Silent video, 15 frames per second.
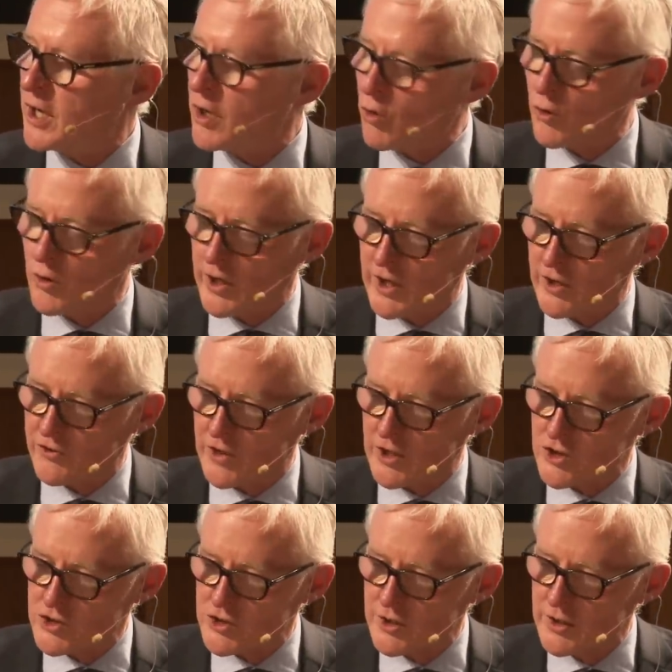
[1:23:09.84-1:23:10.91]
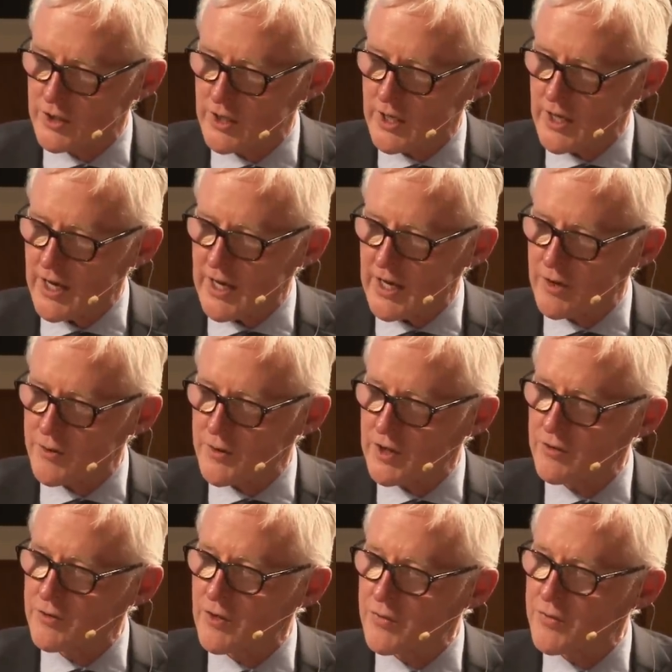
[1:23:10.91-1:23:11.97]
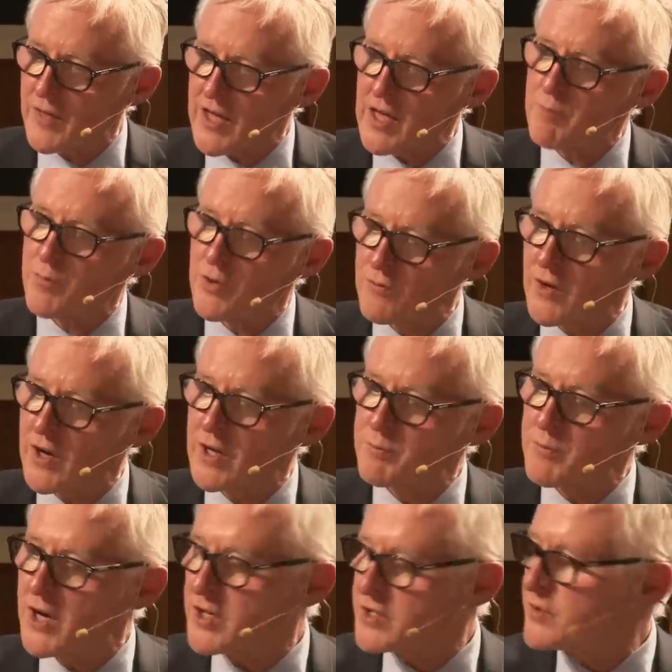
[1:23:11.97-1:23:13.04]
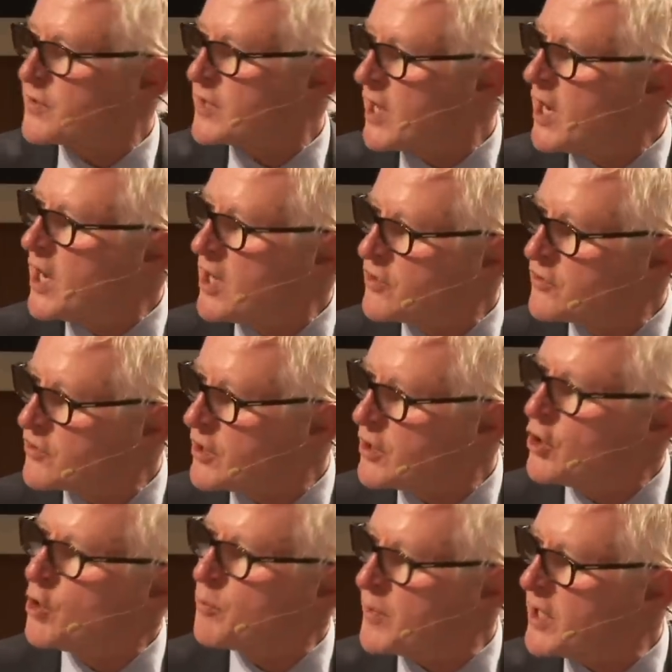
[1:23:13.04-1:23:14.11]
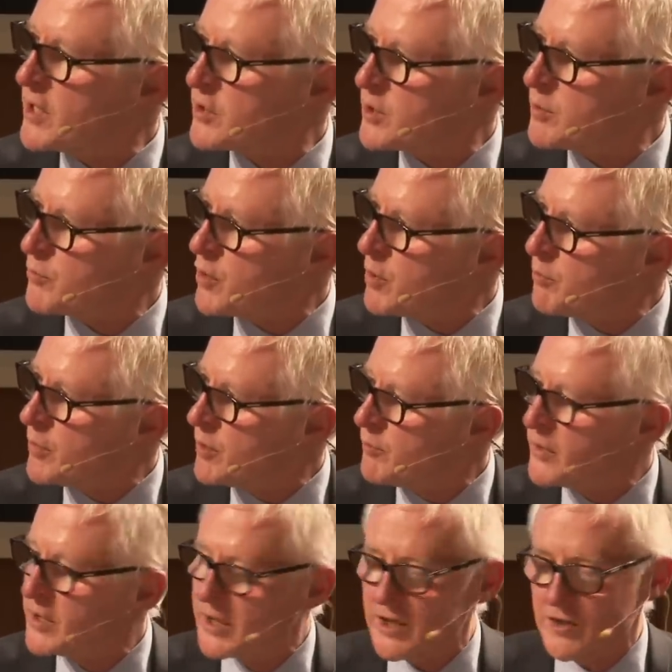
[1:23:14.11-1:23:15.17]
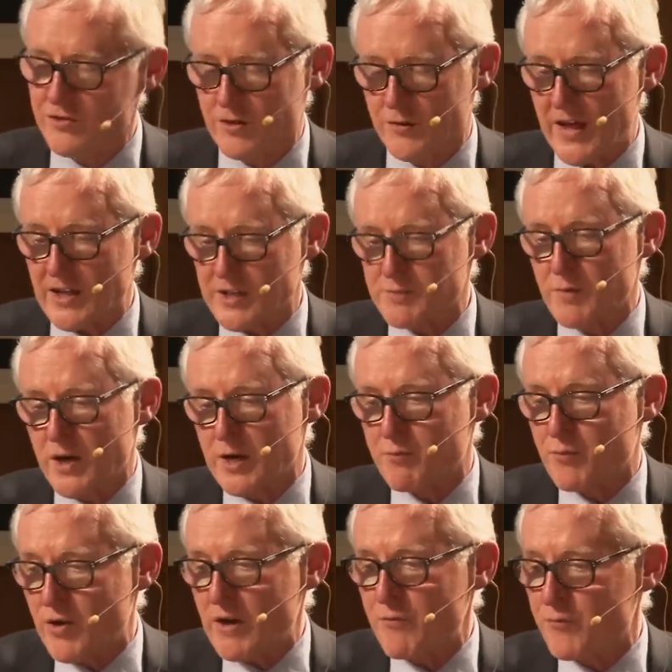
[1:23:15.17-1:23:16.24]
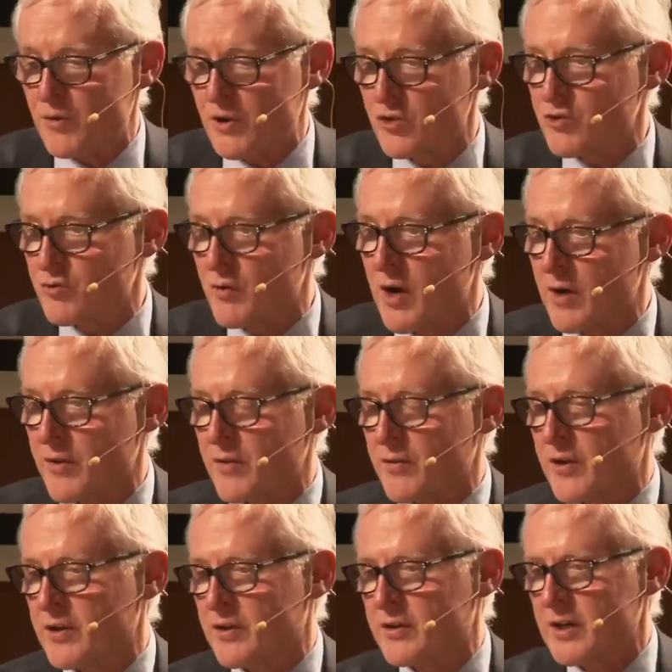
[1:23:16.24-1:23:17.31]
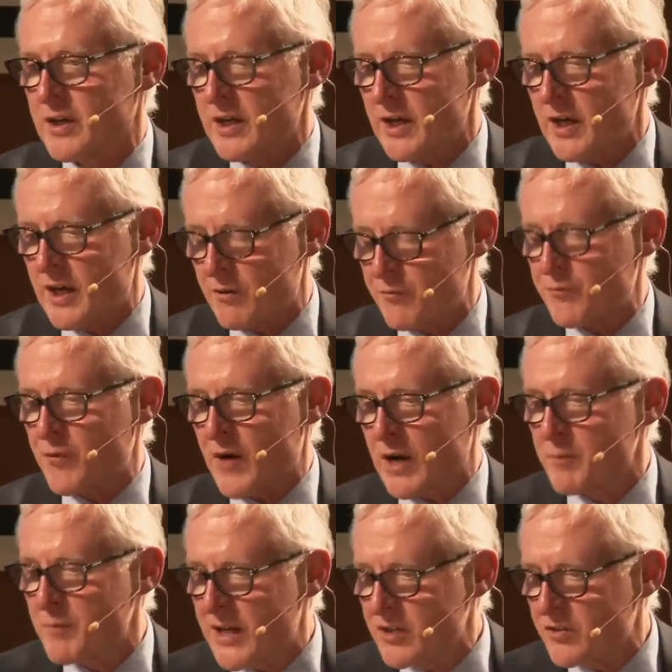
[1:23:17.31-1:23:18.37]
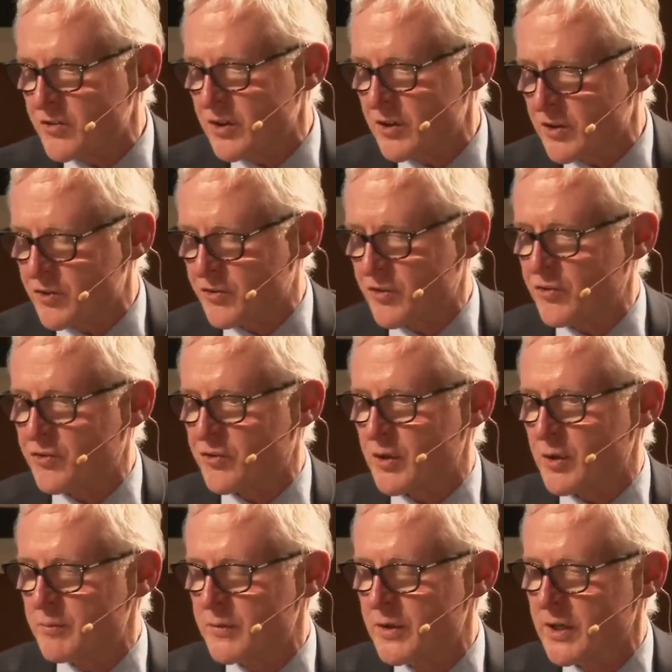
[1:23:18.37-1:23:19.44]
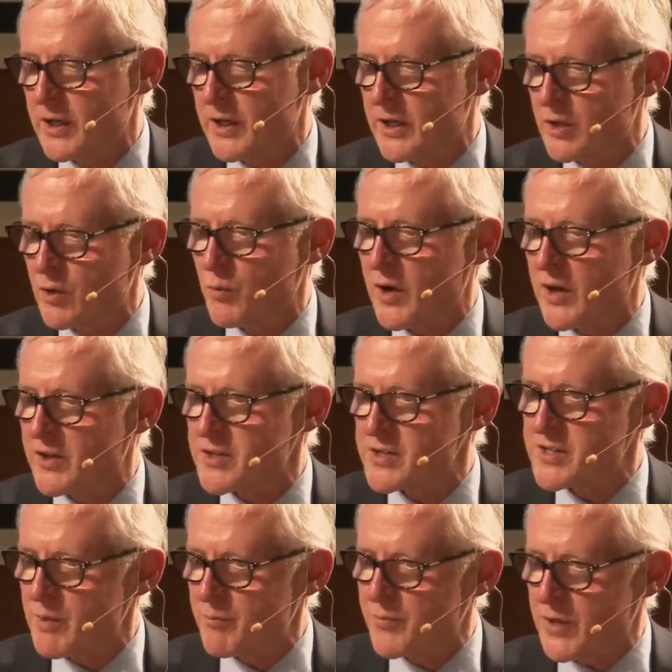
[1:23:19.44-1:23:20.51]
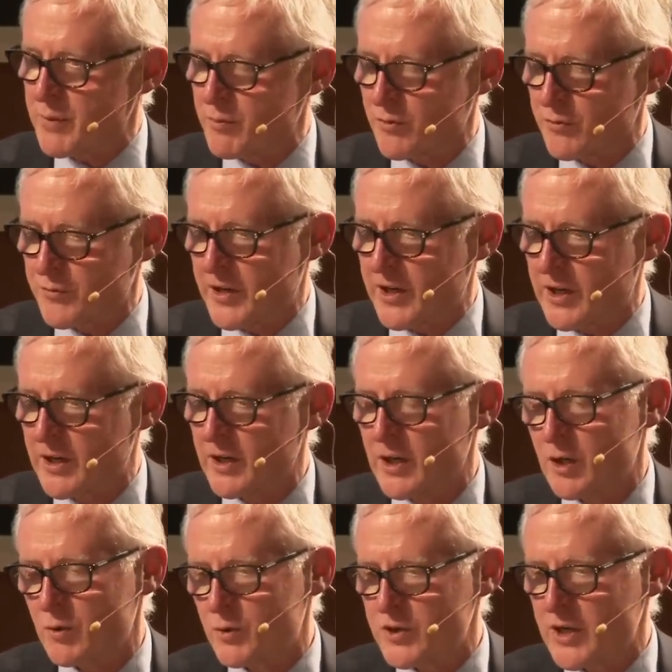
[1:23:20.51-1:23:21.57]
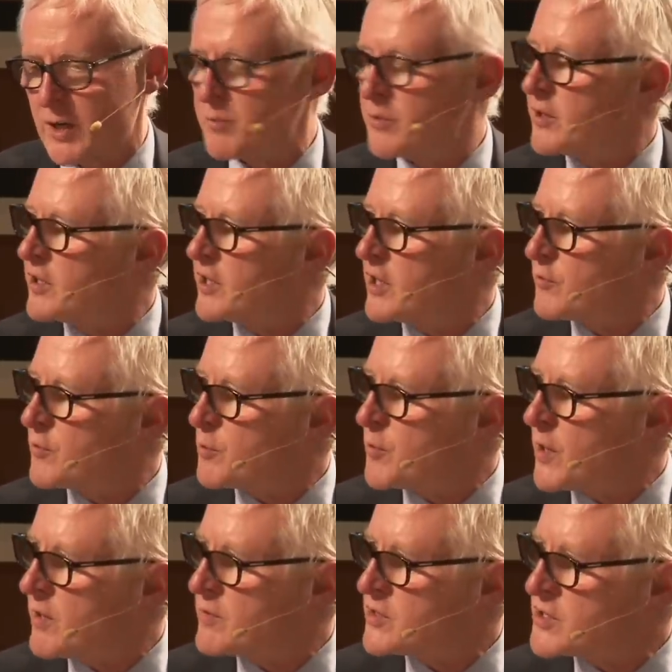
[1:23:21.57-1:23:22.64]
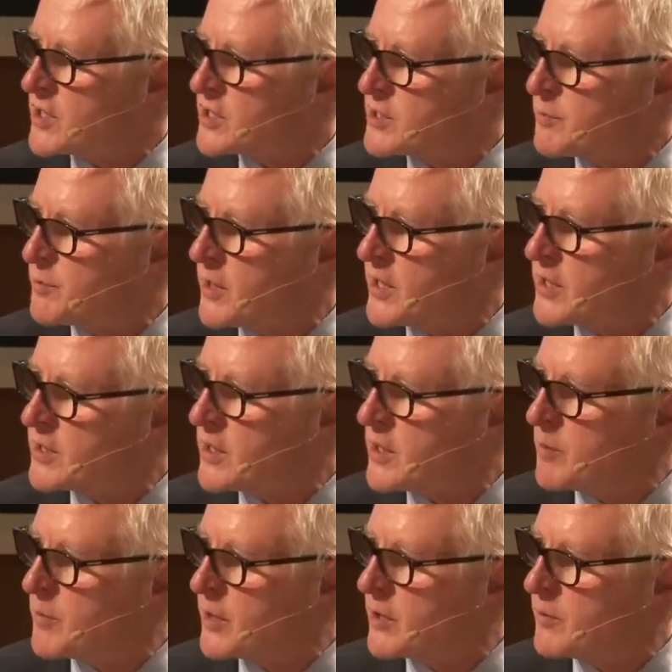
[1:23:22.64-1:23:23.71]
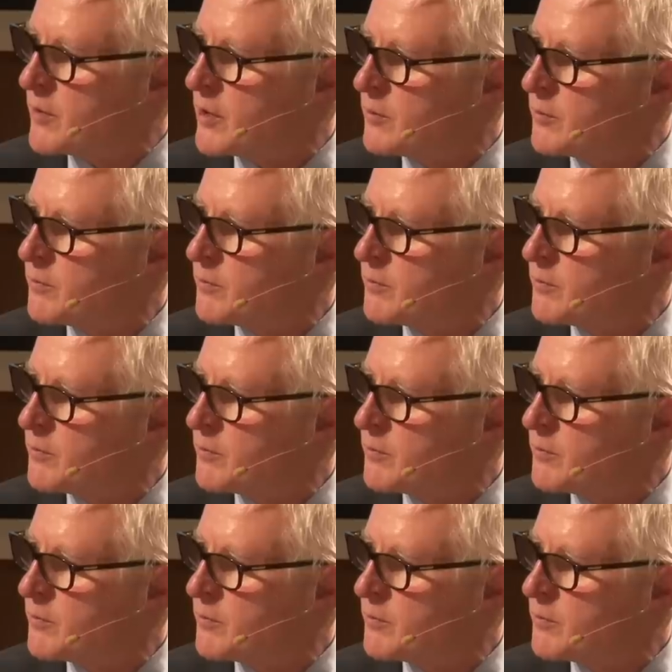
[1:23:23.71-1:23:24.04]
organisation, and think that they provide part of the answer, not part of the problem. So that's my preference, rather than fragmenting the system in the way that some people fear would happen if the private sector played a bigger role.